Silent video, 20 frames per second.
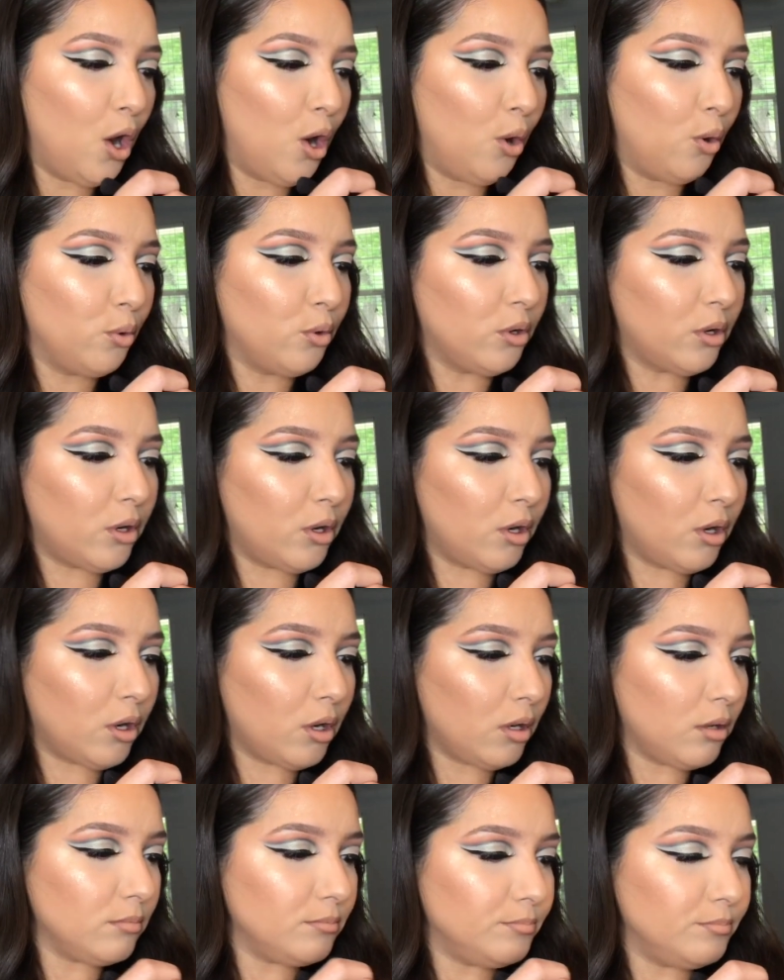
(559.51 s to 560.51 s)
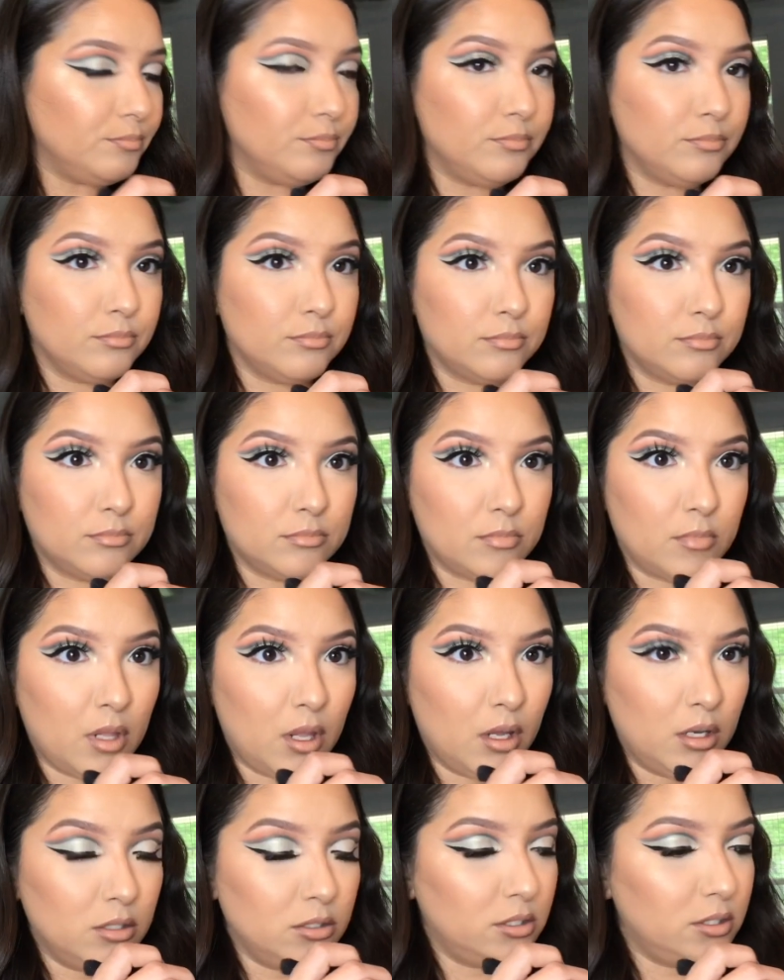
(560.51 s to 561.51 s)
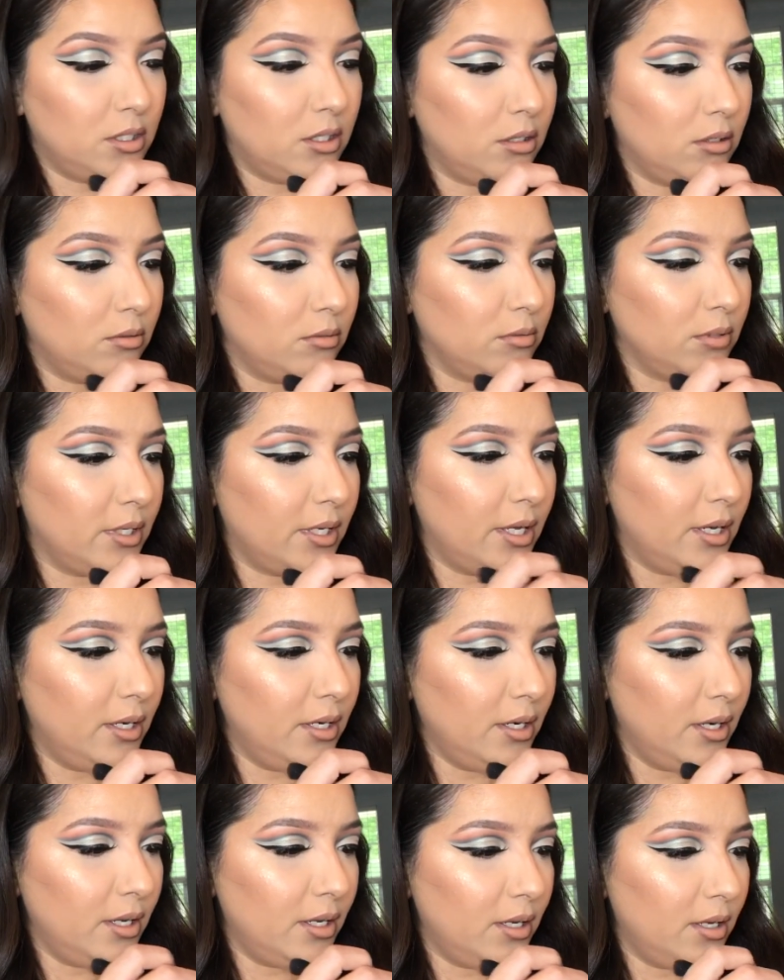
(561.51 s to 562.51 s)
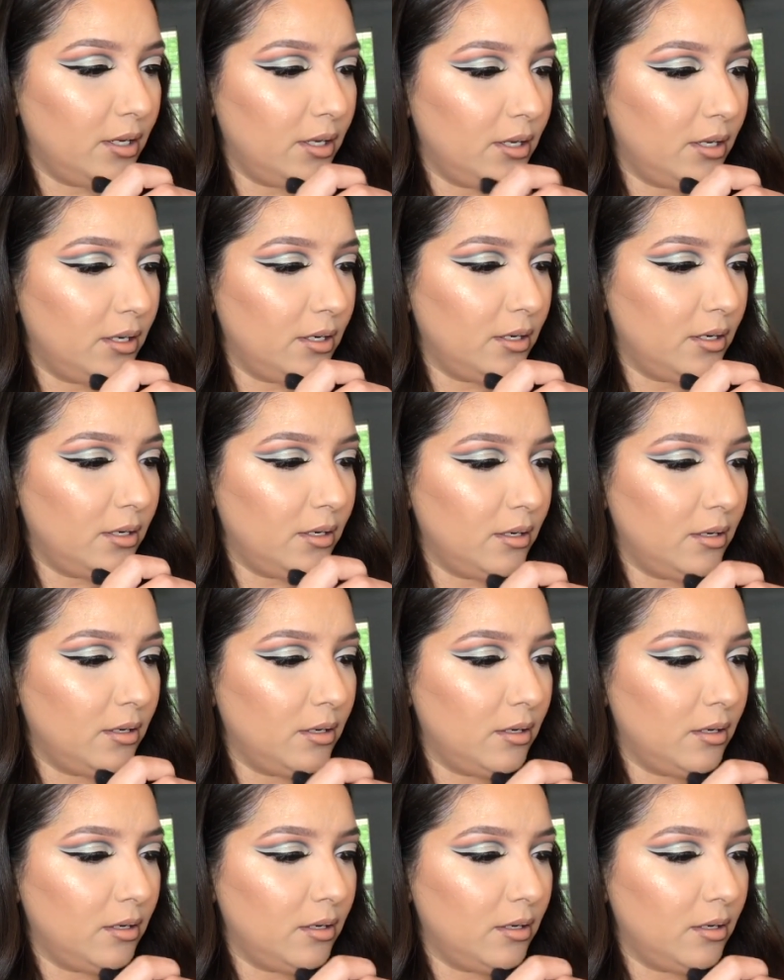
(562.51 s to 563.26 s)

Okay. So getting in